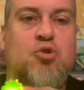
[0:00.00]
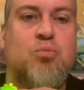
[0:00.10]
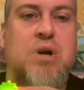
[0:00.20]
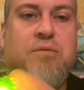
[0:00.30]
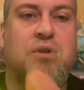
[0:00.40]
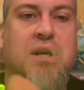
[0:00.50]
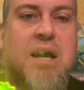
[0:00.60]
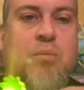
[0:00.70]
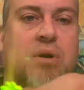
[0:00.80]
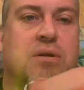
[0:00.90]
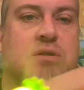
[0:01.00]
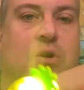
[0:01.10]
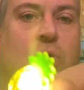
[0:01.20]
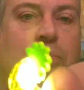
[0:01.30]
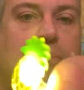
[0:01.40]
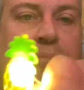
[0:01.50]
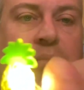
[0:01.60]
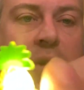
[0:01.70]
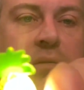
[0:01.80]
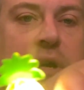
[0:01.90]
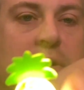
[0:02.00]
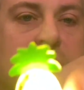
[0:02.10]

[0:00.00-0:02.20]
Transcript: too bright for the camera. So there